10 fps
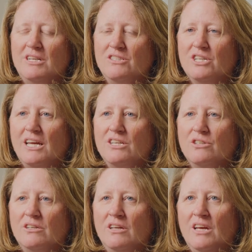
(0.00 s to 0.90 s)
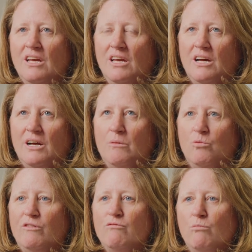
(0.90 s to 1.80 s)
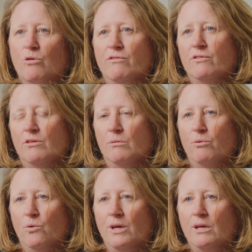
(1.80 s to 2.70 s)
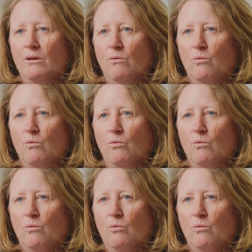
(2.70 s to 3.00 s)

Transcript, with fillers: in education, um, we've morphed to the point